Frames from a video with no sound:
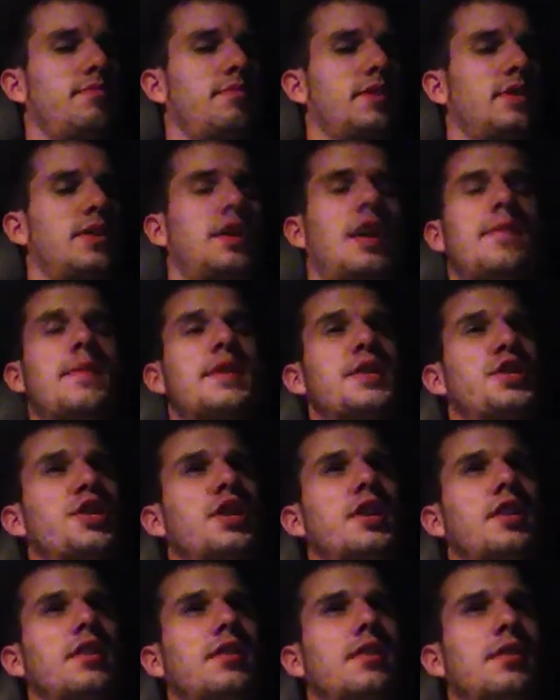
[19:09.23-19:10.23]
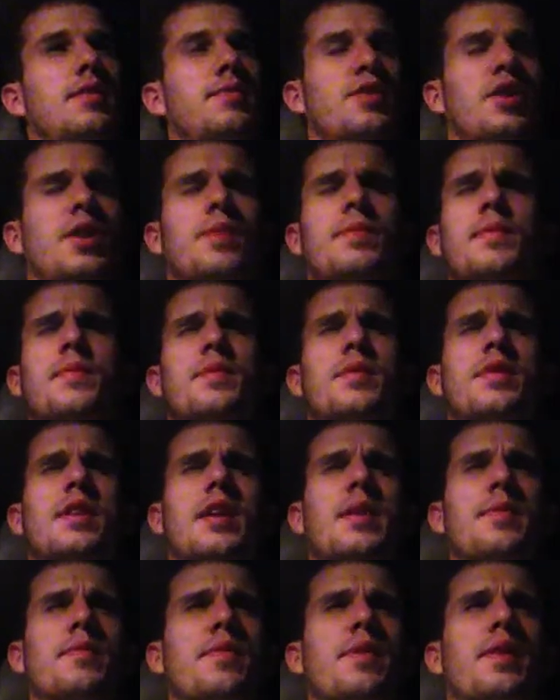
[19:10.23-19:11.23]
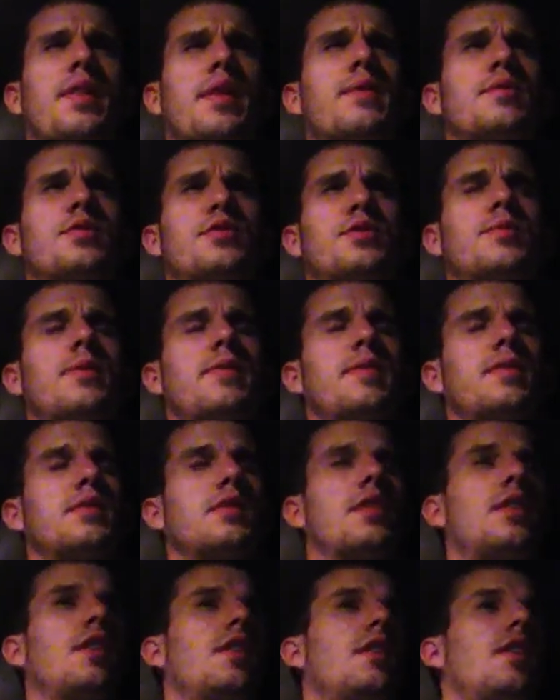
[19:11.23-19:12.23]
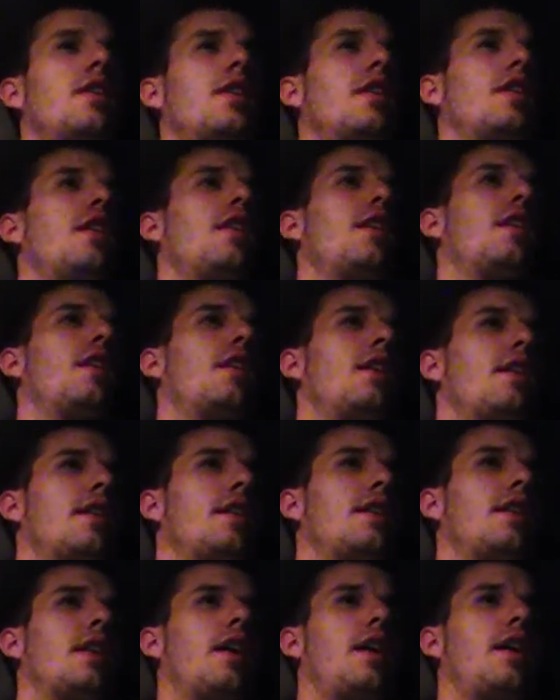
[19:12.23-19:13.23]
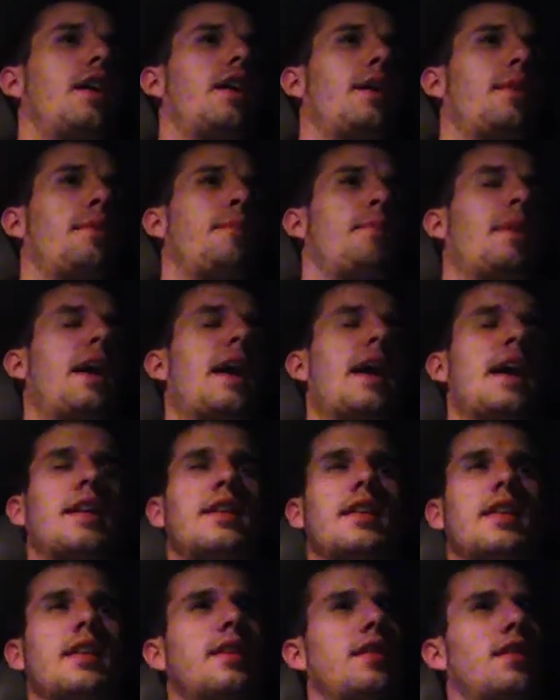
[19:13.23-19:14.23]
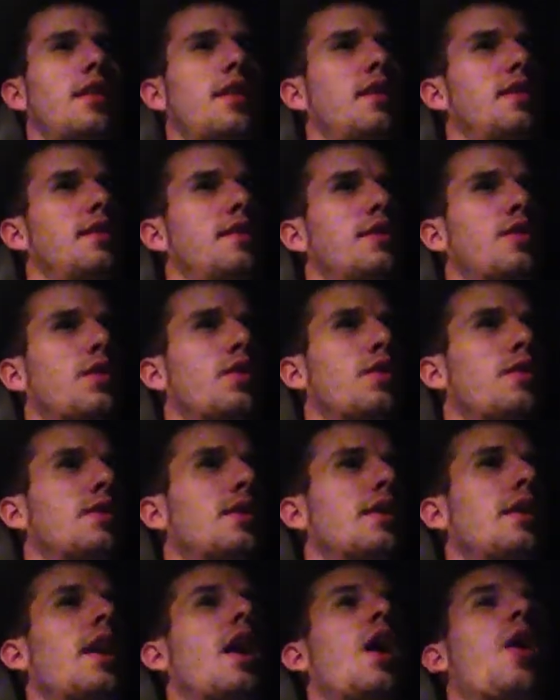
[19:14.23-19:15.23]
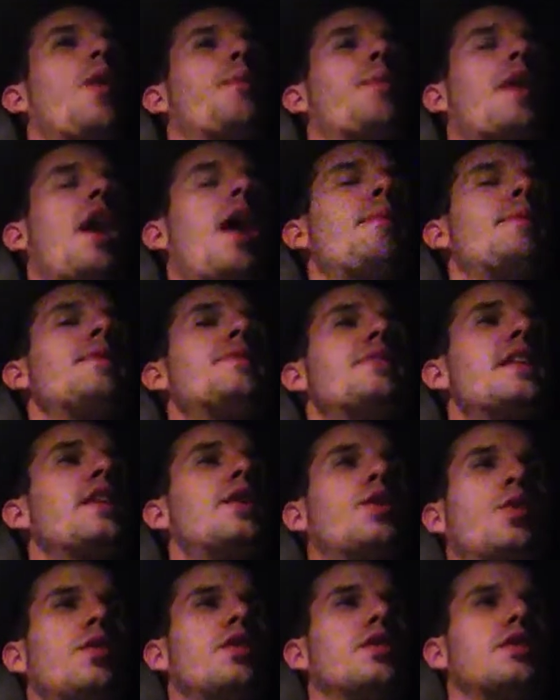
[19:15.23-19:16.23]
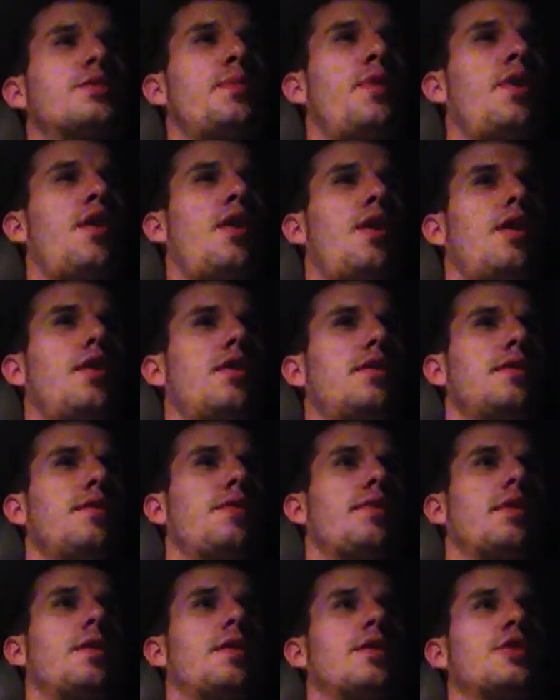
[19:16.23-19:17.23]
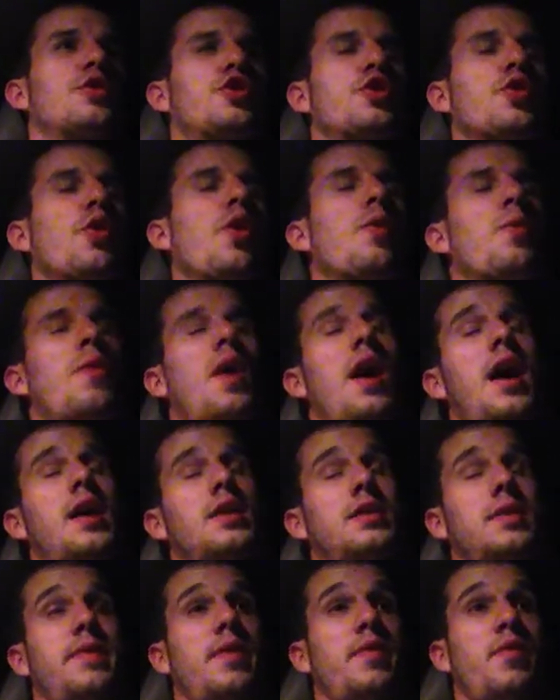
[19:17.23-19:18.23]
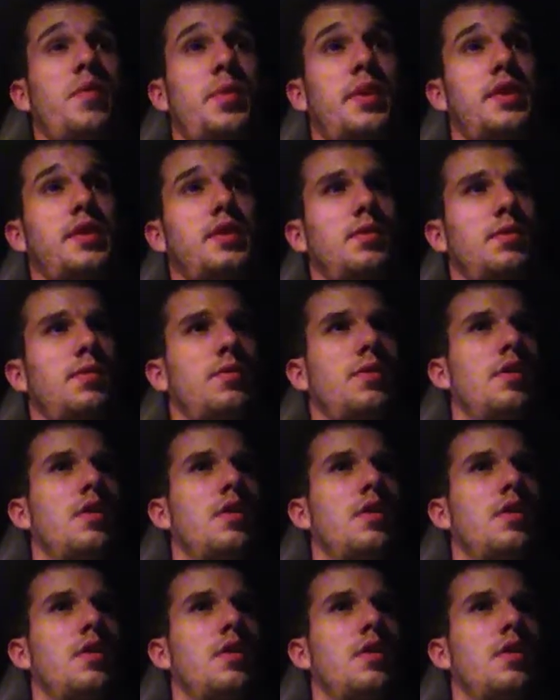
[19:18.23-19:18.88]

It's not on my sheet. I'm trying to remember the name of it. I think it was Two Rivers. Man. Probably the coolest mall, store-wise, I've ever been to.